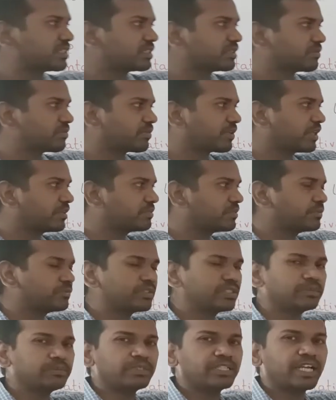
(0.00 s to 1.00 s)
is
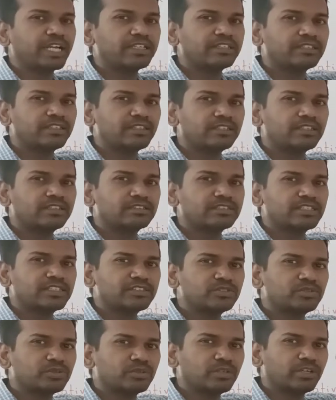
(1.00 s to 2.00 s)
550, behind that the
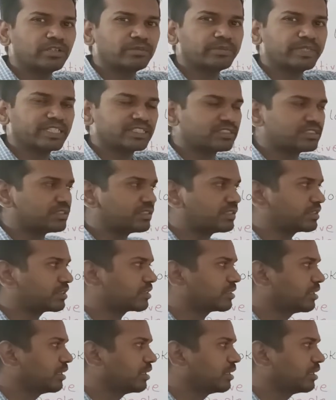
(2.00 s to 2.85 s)
strength should not be exceeded.